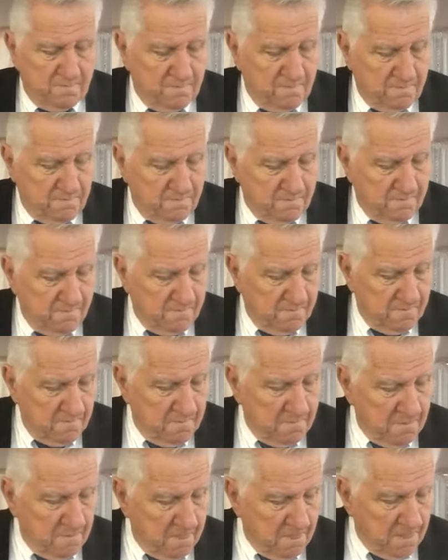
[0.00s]

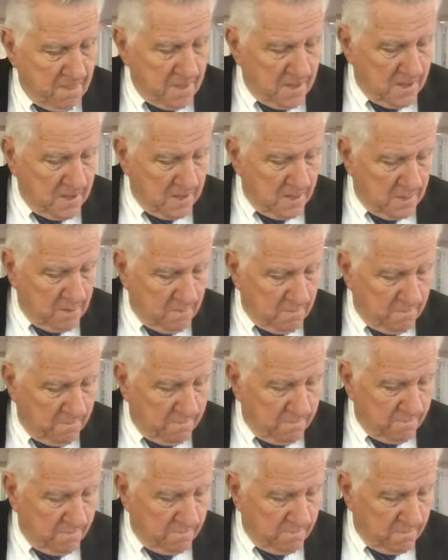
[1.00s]

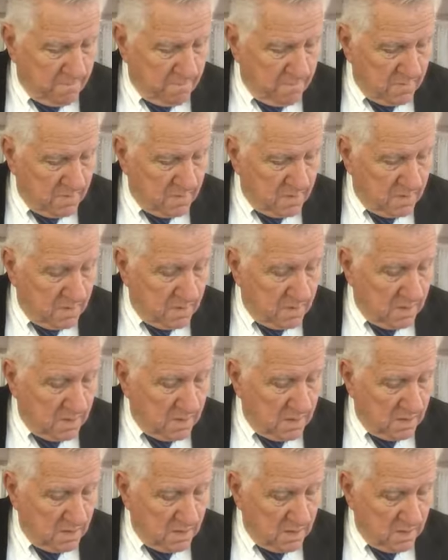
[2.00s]

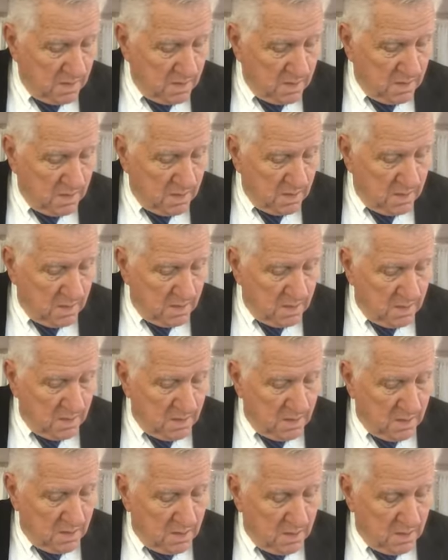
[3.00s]
Nothing is said.